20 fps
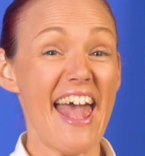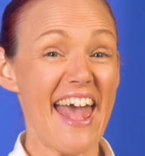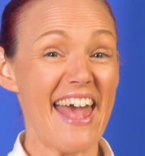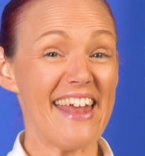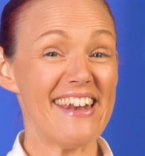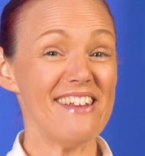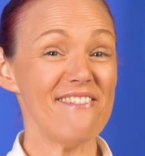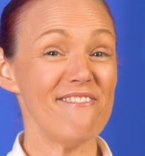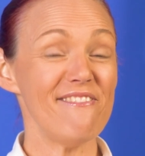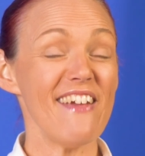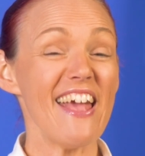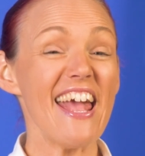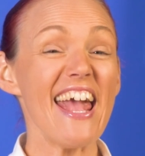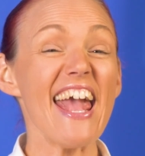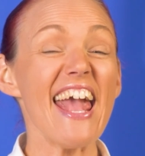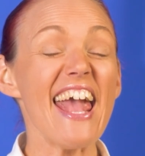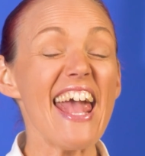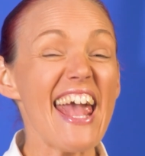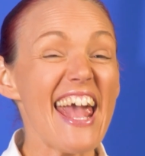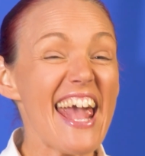And if
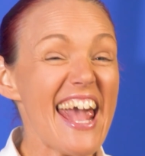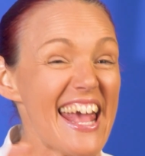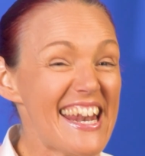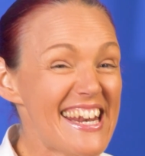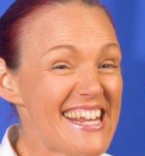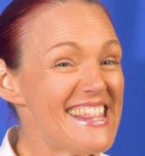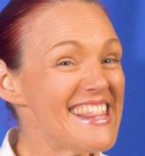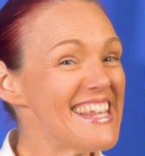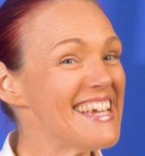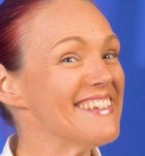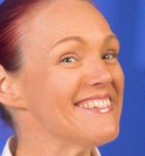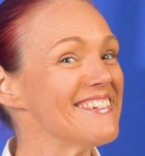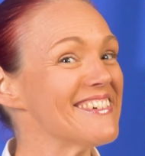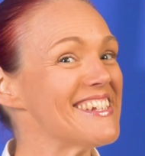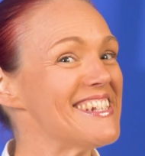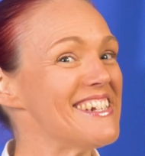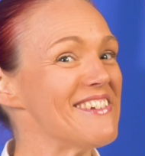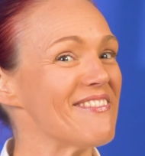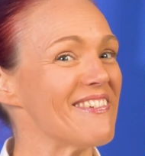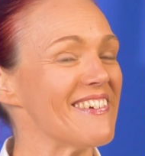anything looks
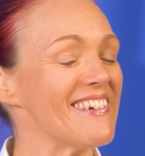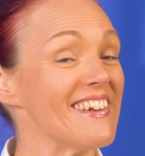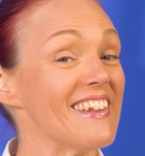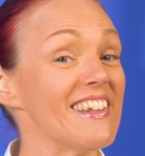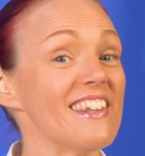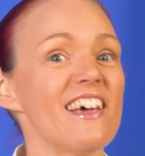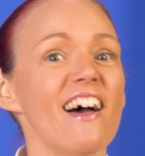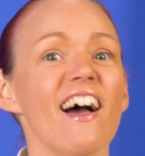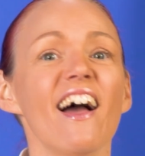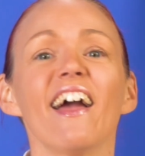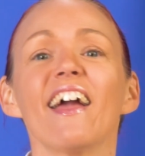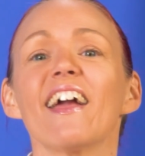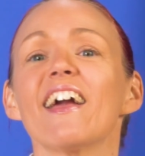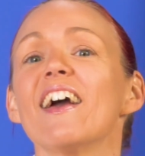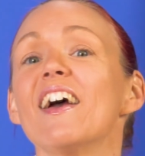different, like